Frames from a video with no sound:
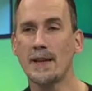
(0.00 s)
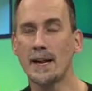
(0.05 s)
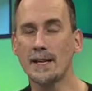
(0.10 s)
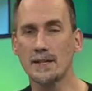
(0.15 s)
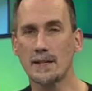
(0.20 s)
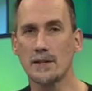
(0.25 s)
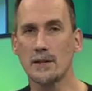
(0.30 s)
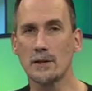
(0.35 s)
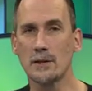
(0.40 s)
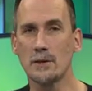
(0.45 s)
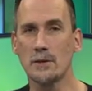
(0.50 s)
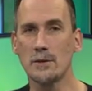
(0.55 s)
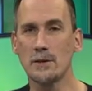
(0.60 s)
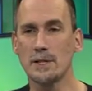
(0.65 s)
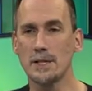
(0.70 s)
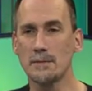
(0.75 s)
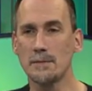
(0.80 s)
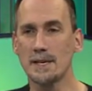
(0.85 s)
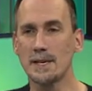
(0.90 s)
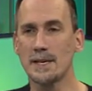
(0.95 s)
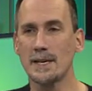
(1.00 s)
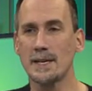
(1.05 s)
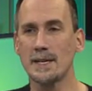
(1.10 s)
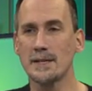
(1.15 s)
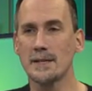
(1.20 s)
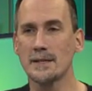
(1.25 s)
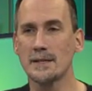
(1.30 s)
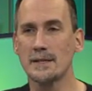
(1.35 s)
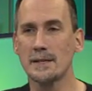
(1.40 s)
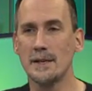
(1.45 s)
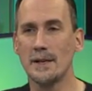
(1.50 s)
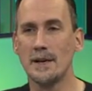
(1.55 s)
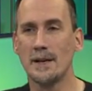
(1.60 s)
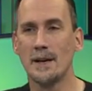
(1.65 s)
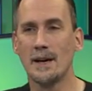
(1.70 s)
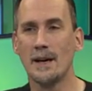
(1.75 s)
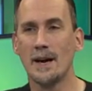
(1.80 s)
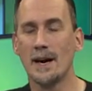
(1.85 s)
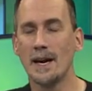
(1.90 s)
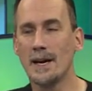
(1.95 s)
that. it's a delusion because,
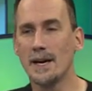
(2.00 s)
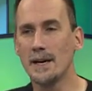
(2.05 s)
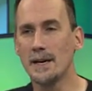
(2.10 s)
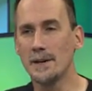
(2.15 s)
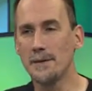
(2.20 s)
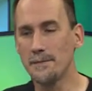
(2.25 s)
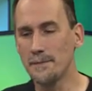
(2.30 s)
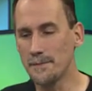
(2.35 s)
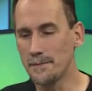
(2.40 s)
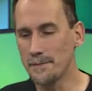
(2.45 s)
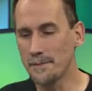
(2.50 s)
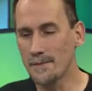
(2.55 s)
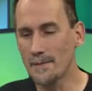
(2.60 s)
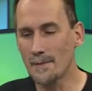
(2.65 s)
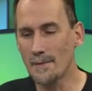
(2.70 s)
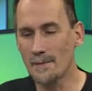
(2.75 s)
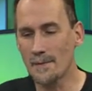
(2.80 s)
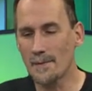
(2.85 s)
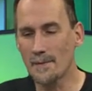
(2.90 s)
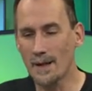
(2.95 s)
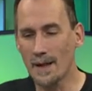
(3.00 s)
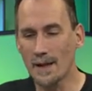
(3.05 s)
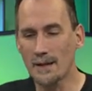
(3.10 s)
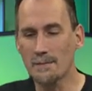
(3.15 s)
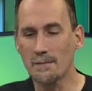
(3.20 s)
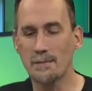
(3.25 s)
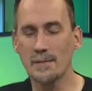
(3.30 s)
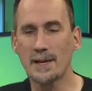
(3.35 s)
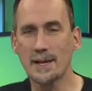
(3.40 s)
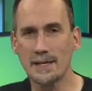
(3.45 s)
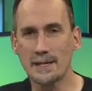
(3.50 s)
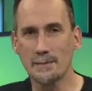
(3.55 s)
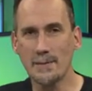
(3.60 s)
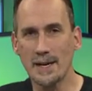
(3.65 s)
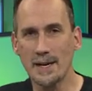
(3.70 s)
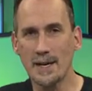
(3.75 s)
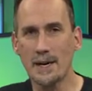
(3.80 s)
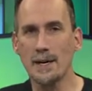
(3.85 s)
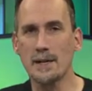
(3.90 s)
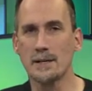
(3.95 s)
um, because of
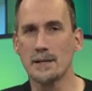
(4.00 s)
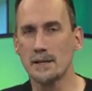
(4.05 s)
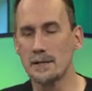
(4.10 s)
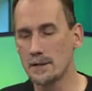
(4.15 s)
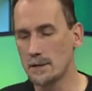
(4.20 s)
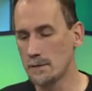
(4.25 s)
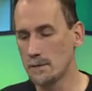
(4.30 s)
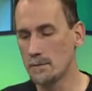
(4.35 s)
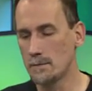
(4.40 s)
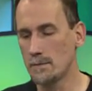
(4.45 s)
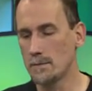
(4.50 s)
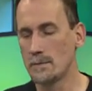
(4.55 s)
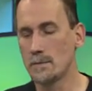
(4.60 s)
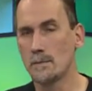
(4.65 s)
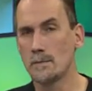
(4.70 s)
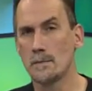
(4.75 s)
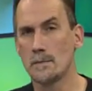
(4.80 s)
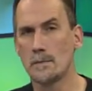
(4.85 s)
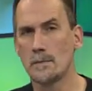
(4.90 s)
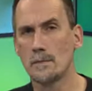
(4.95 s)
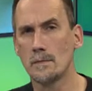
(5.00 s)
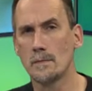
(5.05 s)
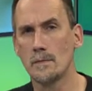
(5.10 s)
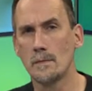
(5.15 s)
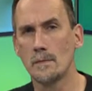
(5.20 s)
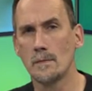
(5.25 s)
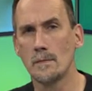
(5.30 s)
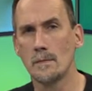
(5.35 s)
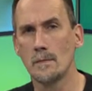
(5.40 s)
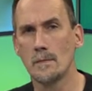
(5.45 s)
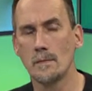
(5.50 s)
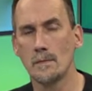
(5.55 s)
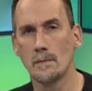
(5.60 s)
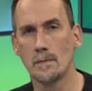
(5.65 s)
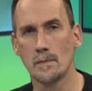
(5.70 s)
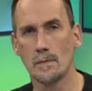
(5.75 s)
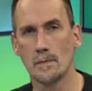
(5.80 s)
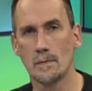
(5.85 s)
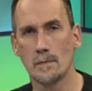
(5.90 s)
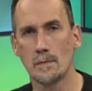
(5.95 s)
my knowledge. Well, the, the problem
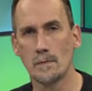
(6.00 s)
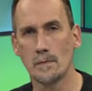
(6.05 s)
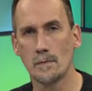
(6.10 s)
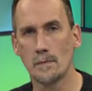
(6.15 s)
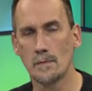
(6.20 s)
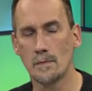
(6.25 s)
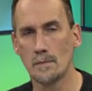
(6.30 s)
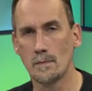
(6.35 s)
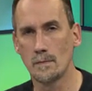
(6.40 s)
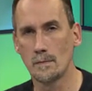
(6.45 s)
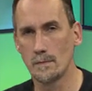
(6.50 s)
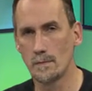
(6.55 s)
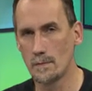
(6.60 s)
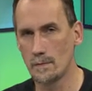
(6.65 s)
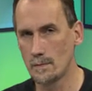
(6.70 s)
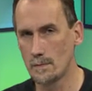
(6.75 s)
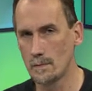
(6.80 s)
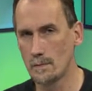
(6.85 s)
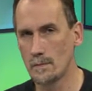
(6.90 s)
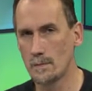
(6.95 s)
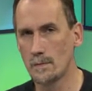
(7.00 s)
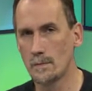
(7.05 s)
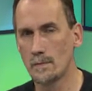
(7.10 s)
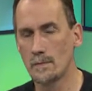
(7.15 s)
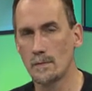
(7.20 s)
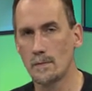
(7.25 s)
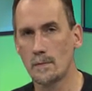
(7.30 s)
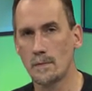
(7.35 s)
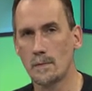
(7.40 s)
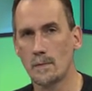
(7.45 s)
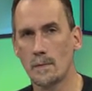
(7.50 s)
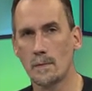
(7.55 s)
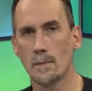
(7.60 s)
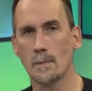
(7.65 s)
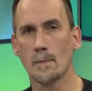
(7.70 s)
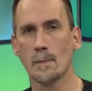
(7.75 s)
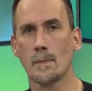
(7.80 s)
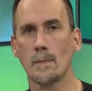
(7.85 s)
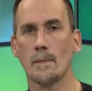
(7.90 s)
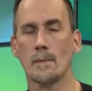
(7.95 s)
with that is see, I'm not saying it doesn't
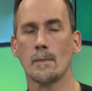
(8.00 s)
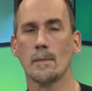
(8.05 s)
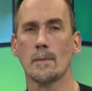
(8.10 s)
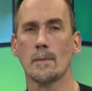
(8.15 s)
exist.